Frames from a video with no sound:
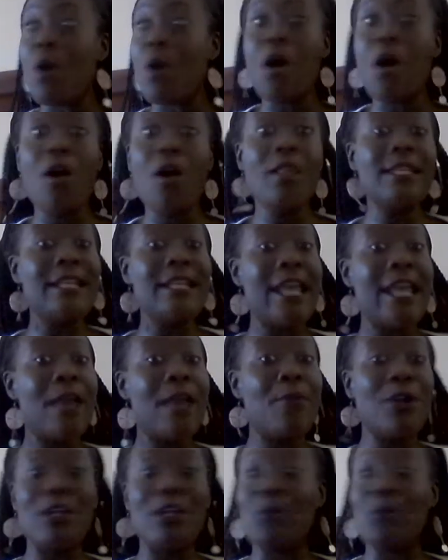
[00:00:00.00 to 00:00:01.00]
we're all
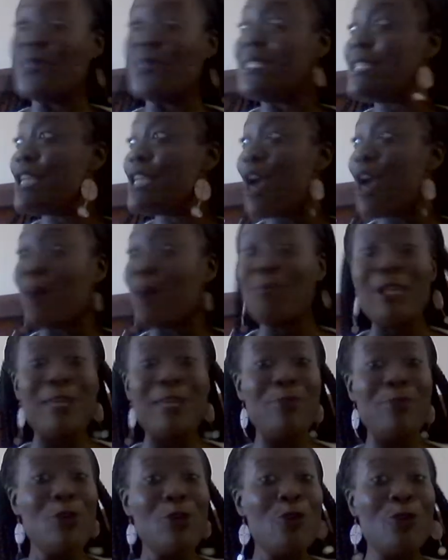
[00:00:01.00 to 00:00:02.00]
enamored and we see our
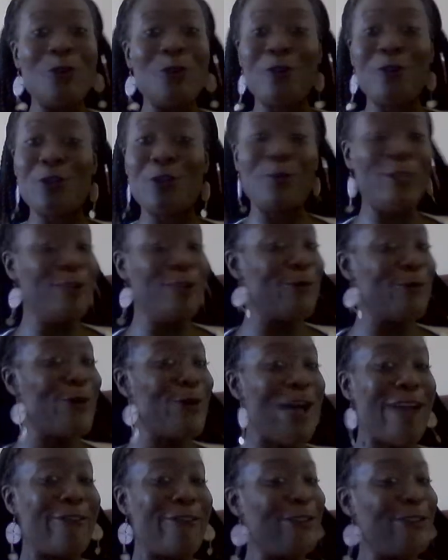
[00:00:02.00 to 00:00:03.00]
beautiful
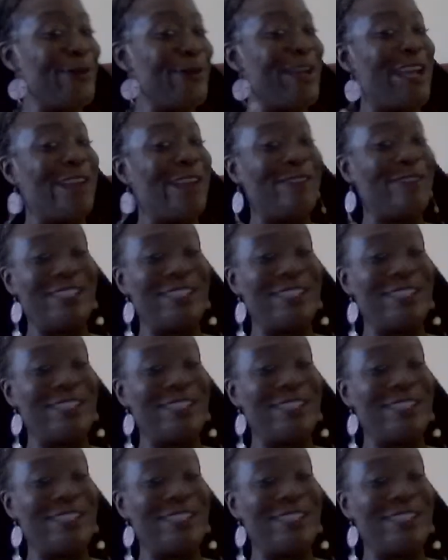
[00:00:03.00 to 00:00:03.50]
people everywhere.